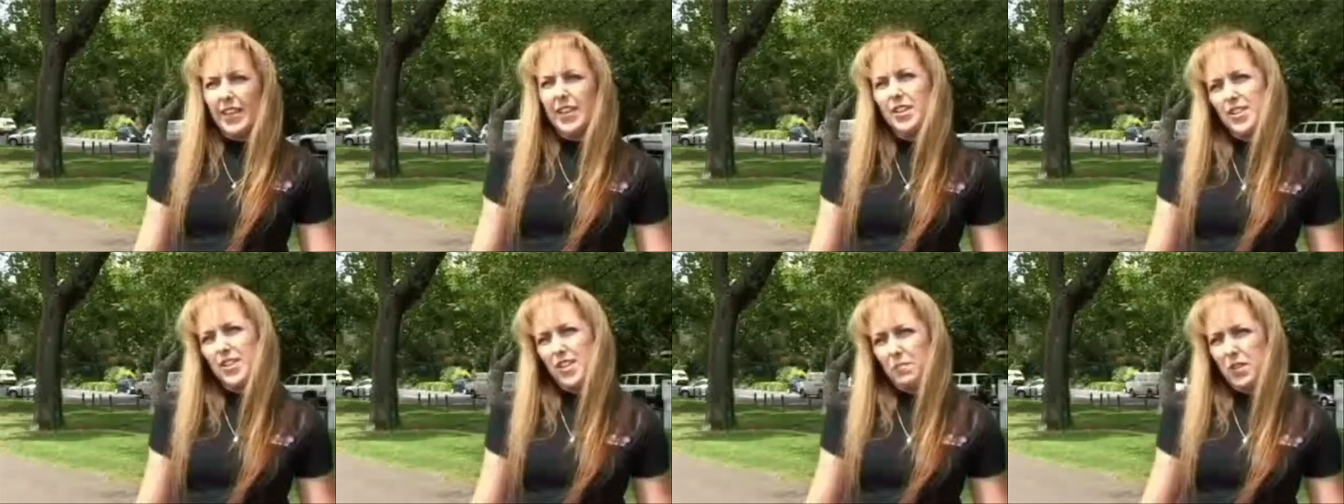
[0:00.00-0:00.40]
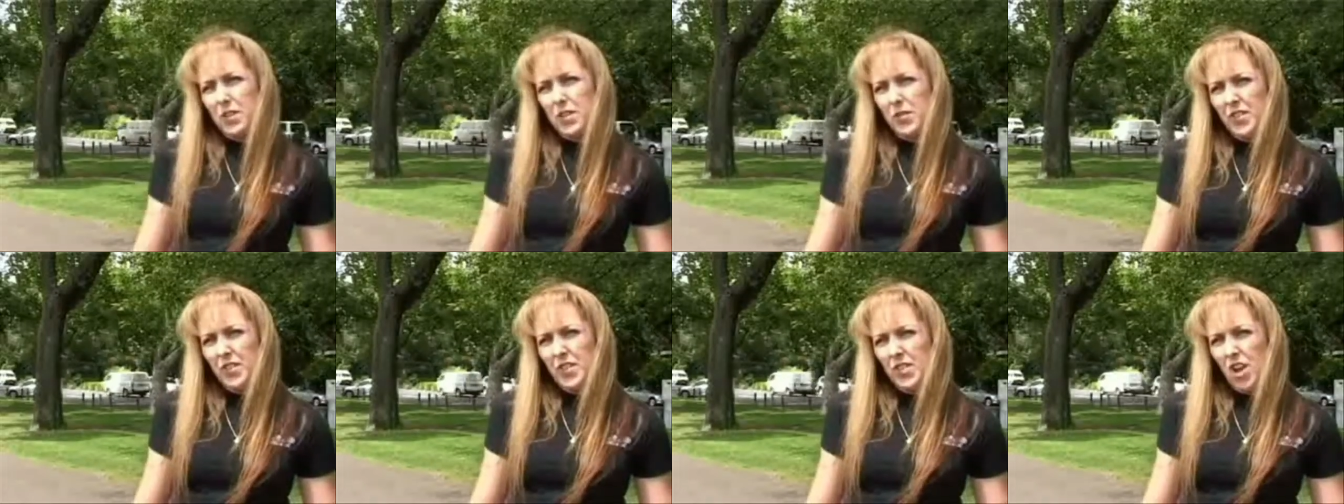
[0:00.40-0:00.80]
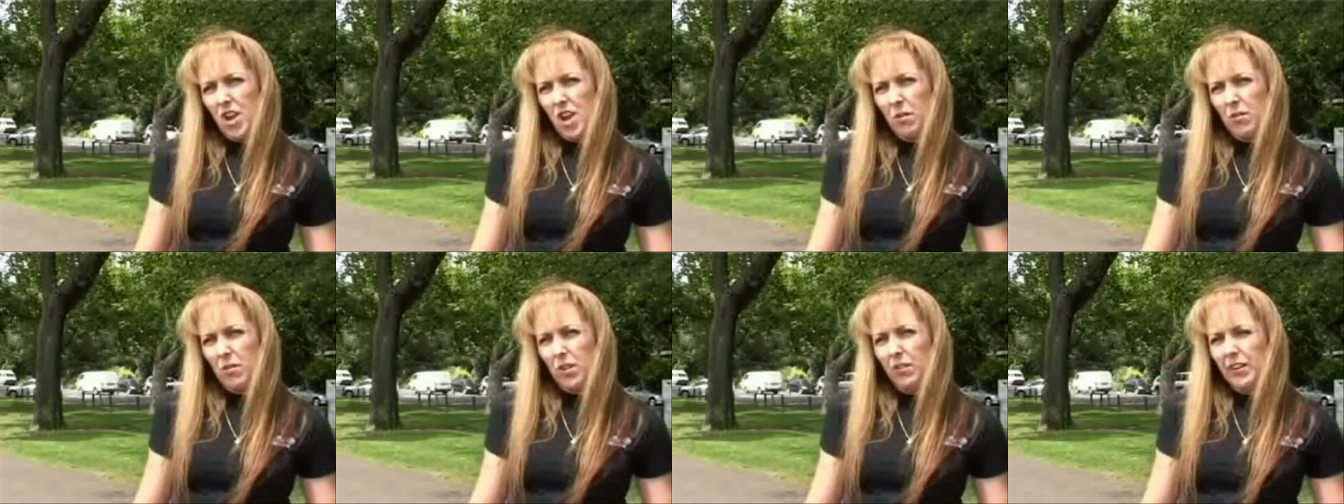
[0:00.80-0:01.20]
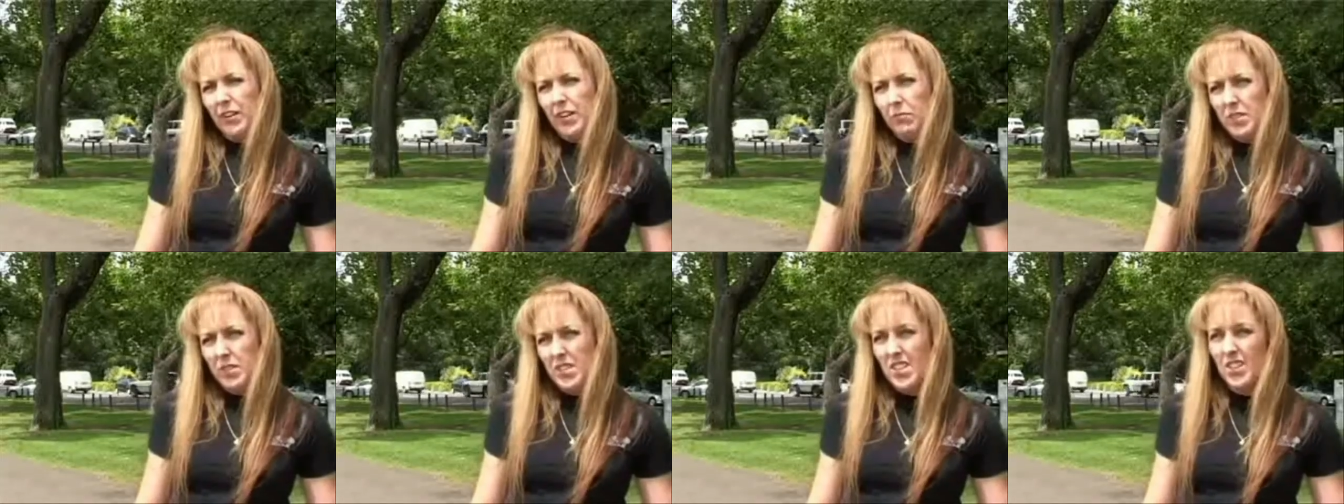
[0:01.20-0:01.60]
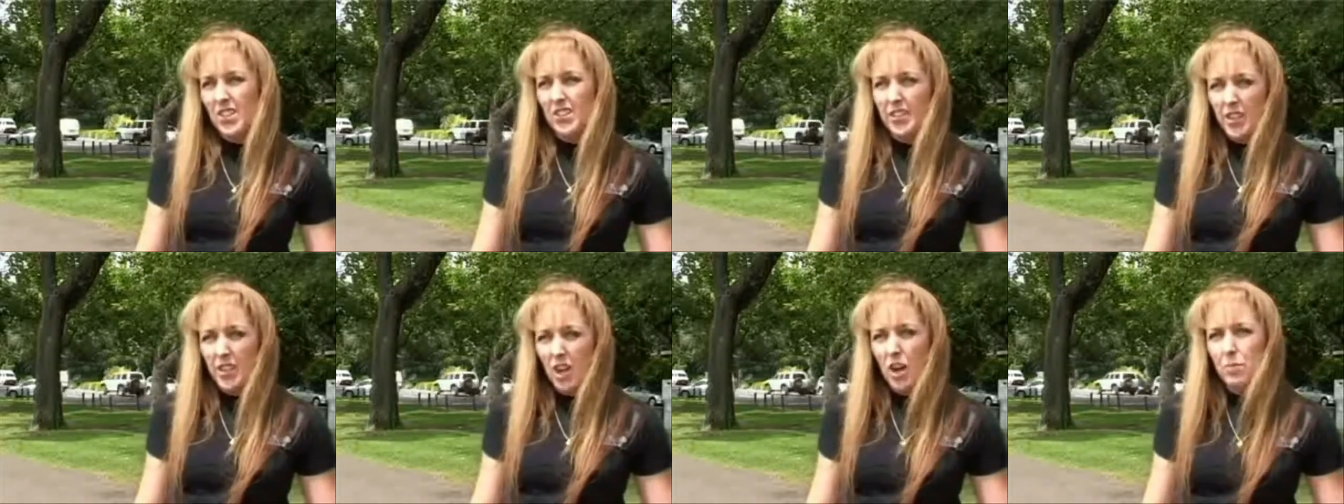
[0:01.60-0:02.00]
Thank you so much for your time, Laurie, and we
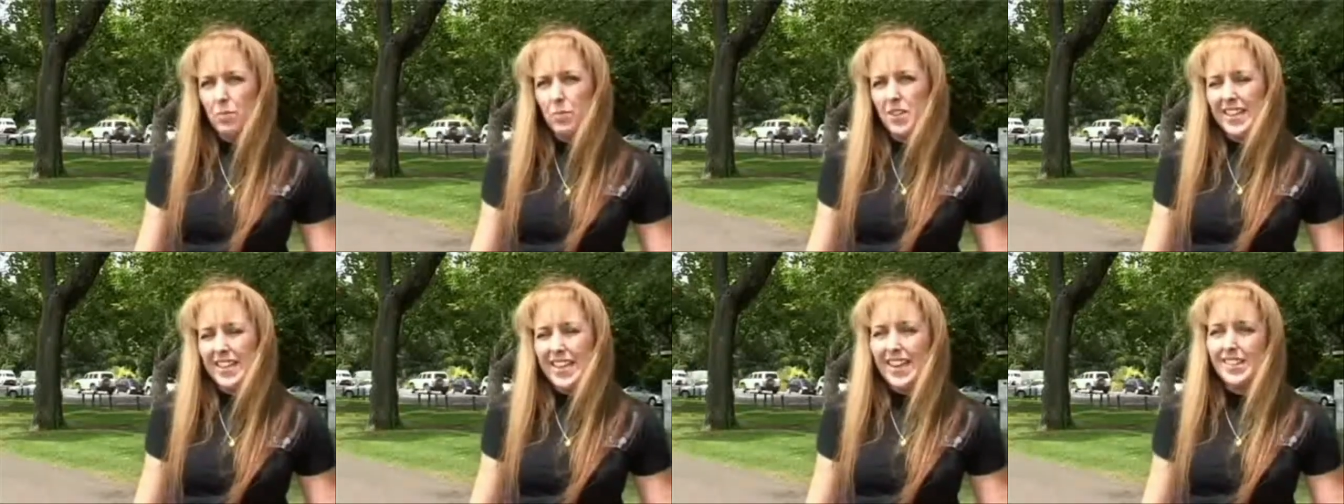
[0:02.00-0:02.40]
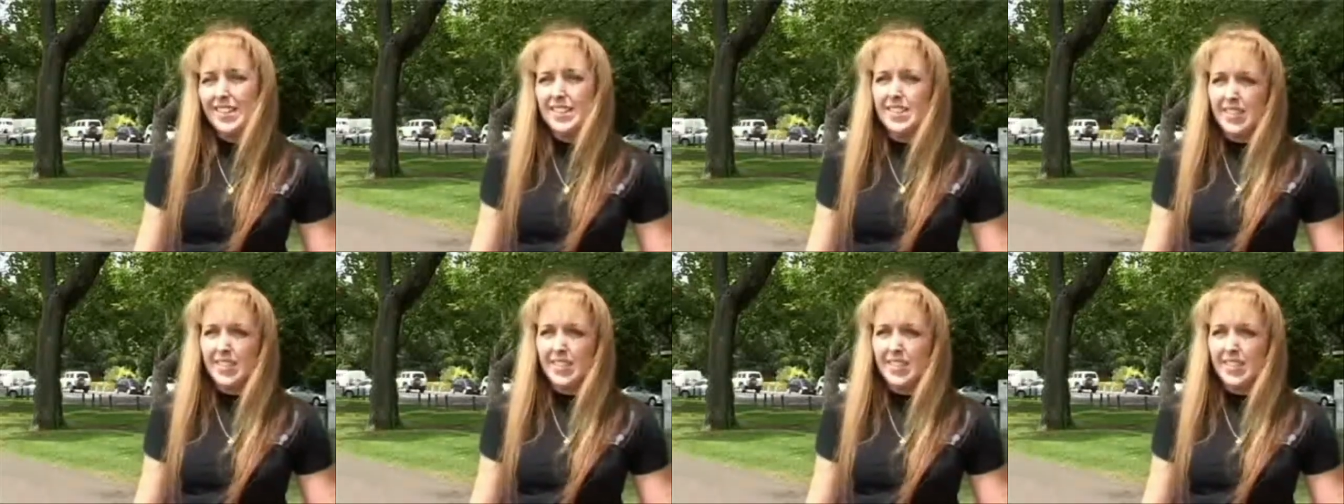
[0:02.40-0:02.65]
certainly hope that the end